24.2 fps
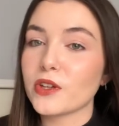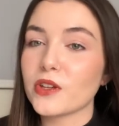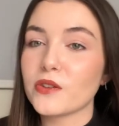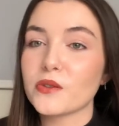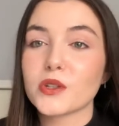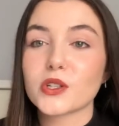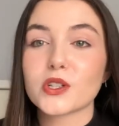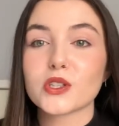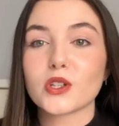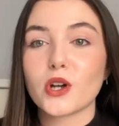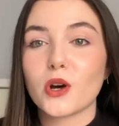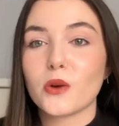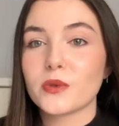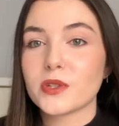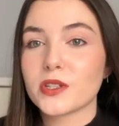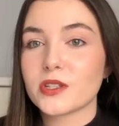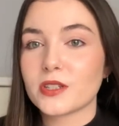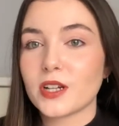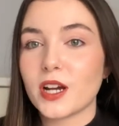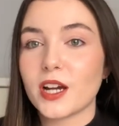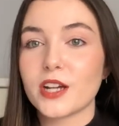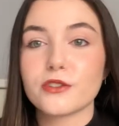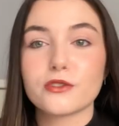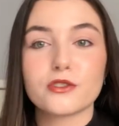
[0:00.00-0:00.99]
you could always
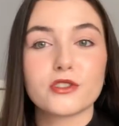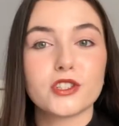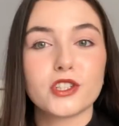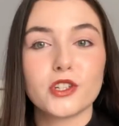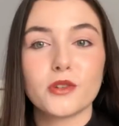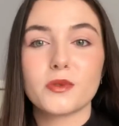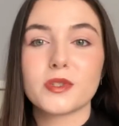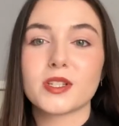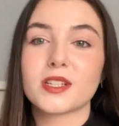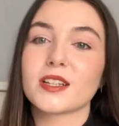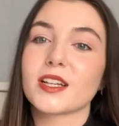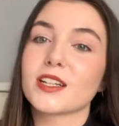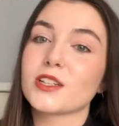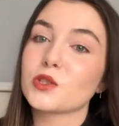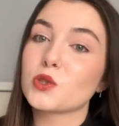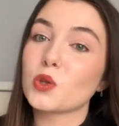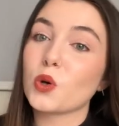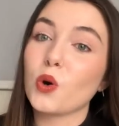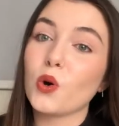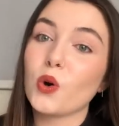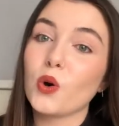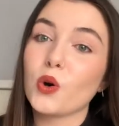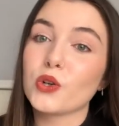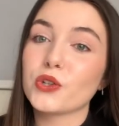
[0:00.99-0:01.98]
start introducing like a
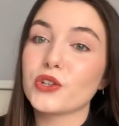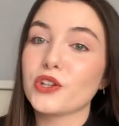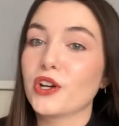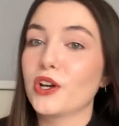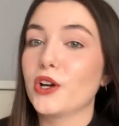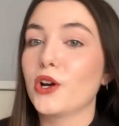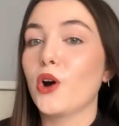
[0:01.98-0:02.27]
toner